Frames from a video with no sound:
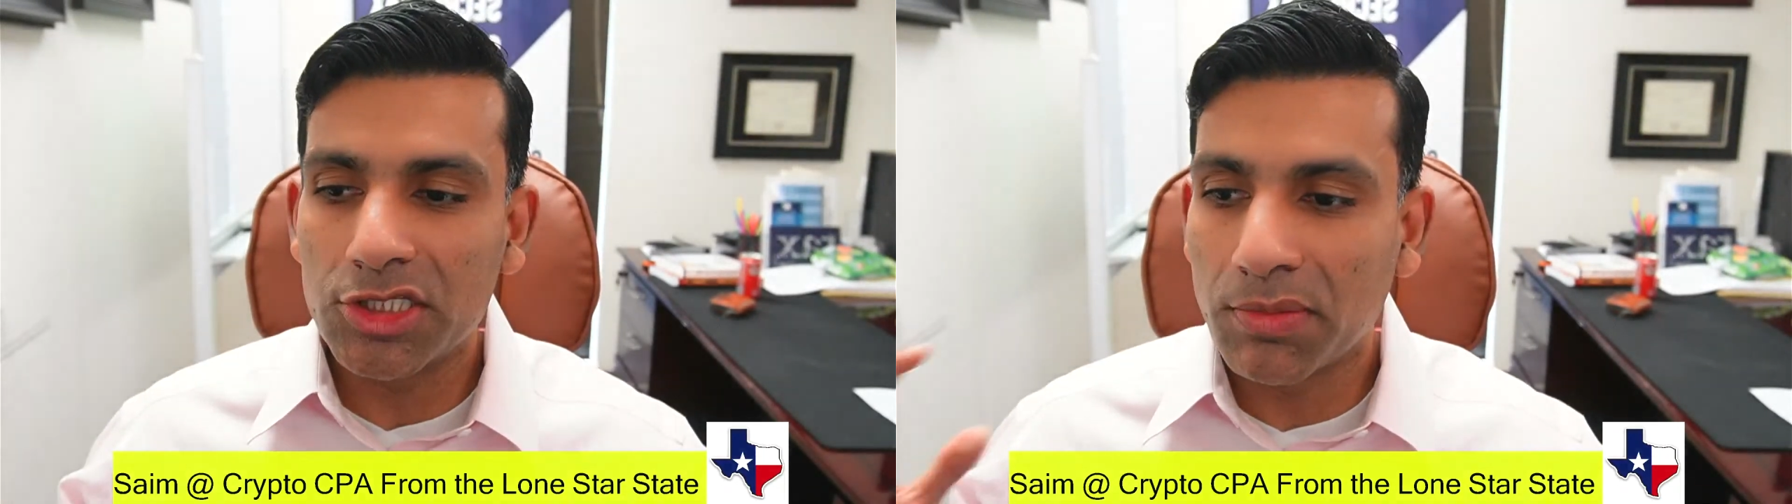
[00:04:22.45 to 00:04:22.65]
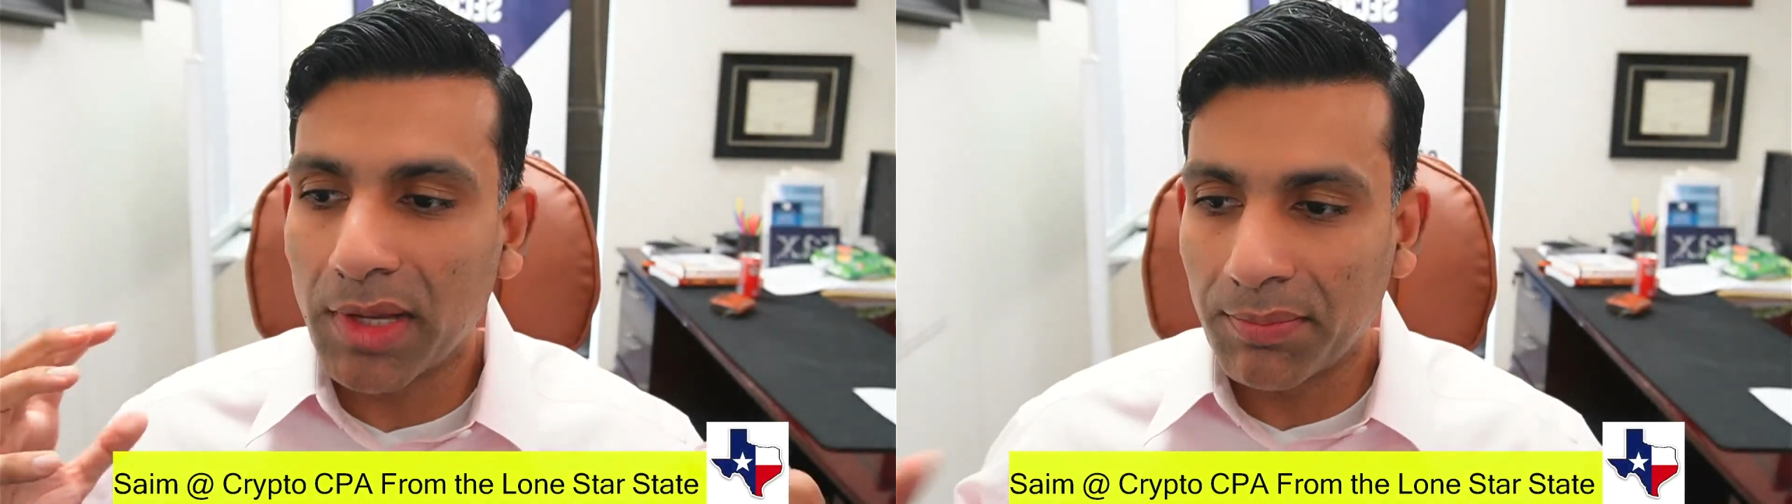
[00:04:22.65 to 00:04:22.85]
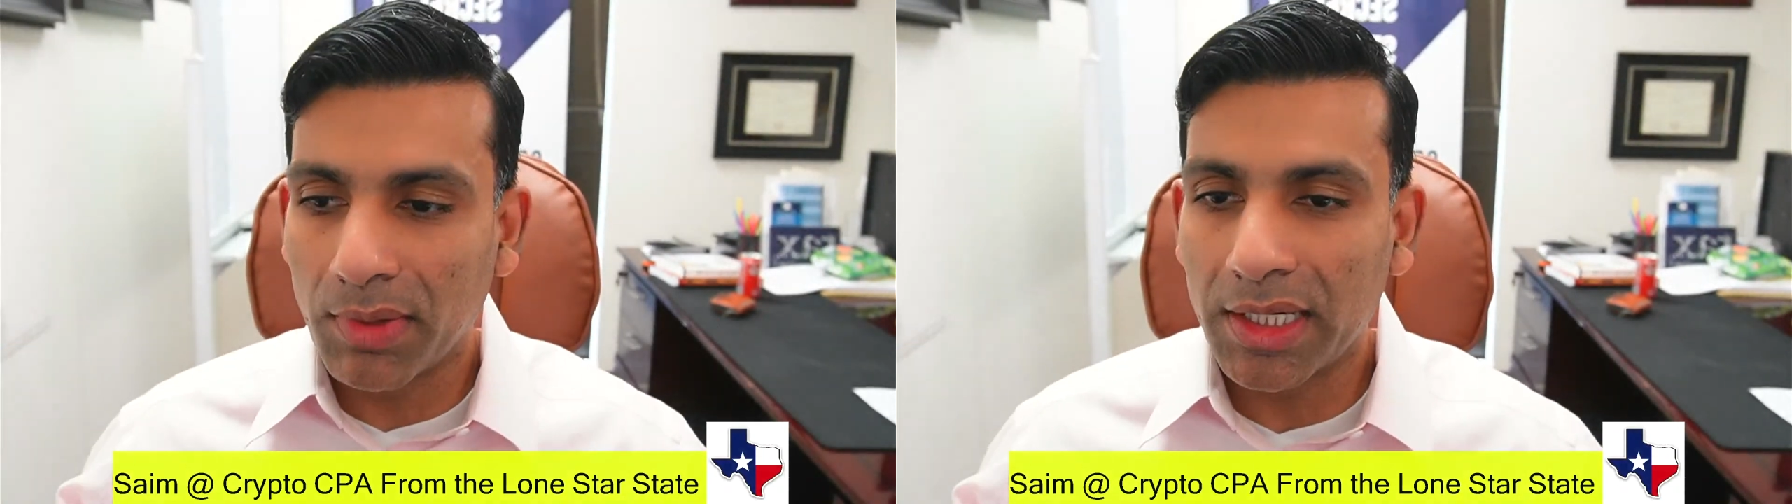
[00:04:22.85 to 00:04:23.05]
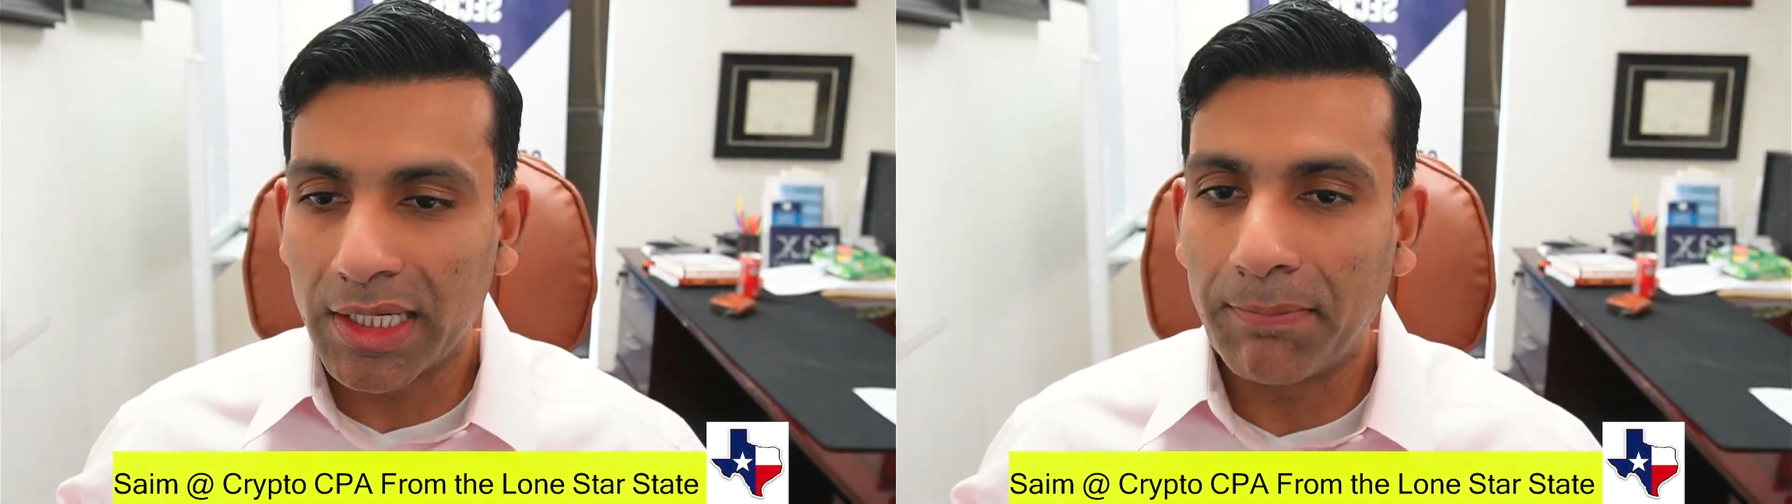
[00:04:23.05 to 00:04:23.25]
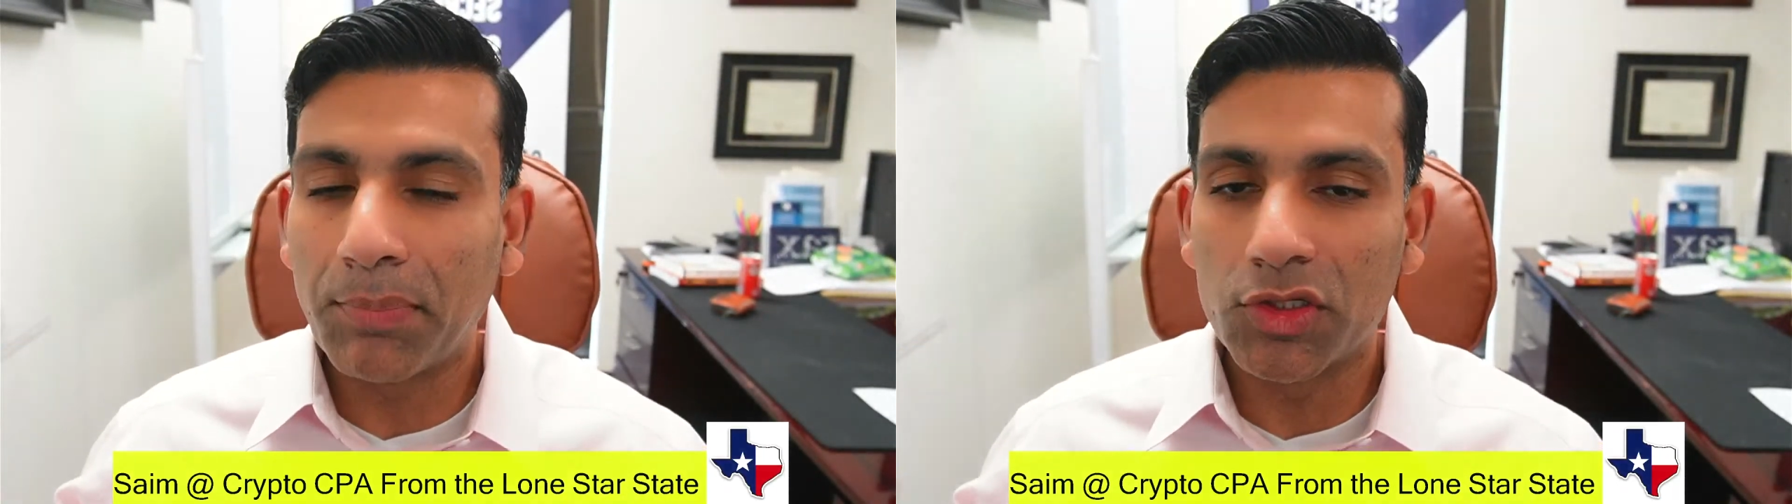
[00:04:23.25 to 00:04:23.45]
to make
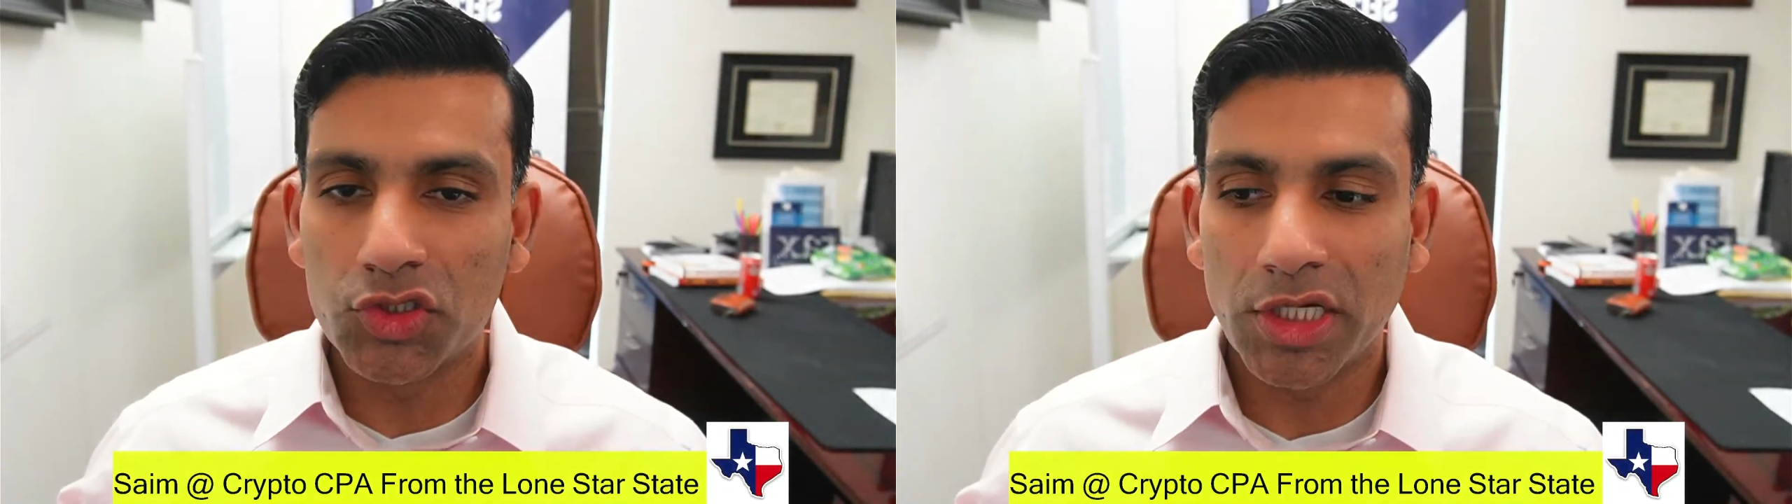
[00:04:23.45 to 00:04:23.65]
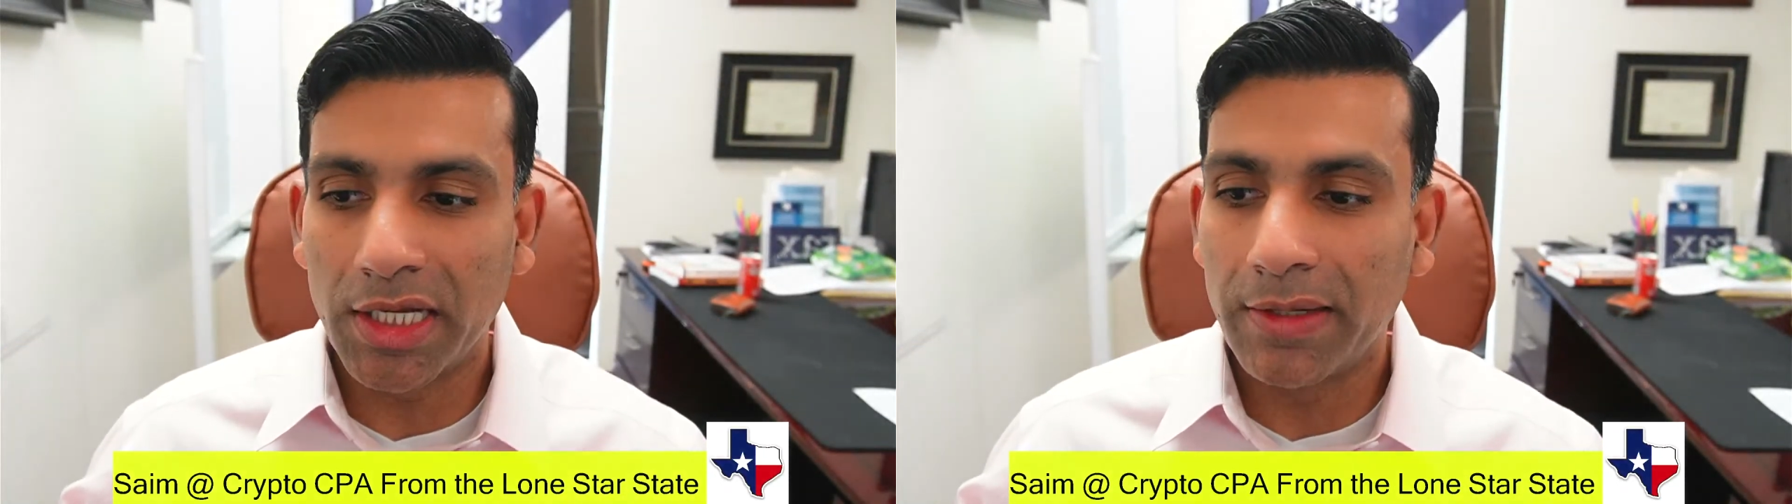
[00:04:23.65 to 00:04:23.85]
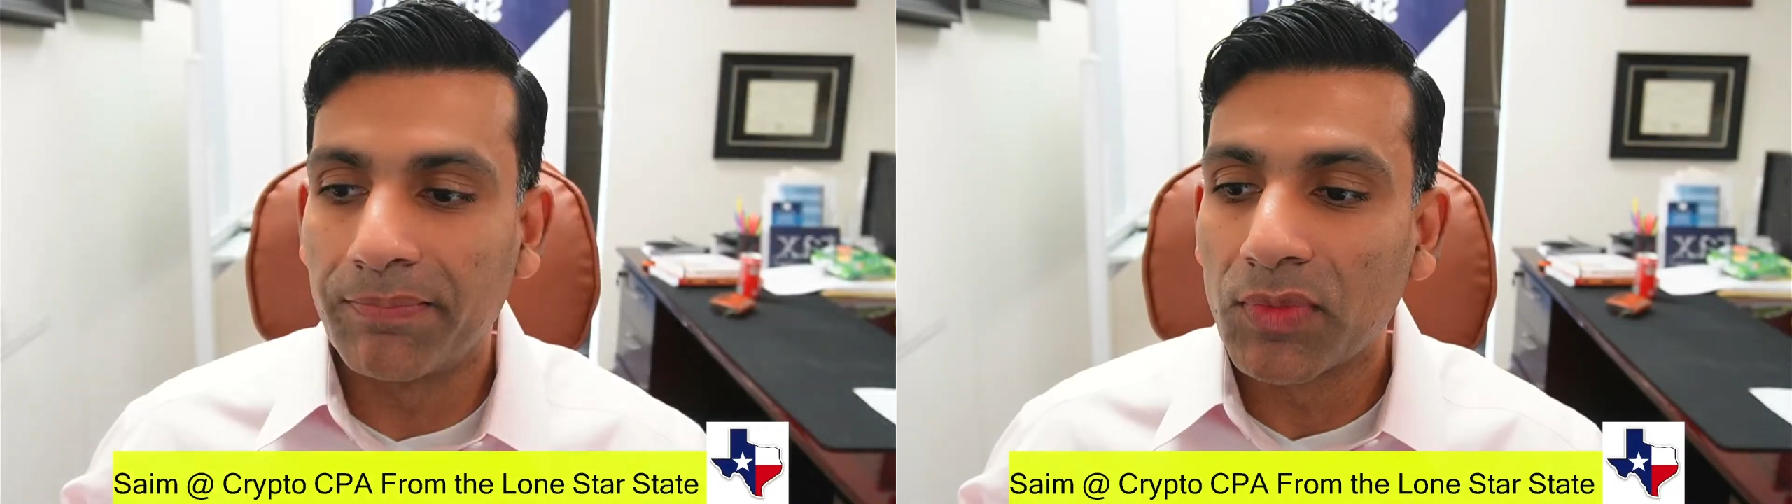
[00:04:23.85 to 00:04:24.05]
money, Pulse Chain,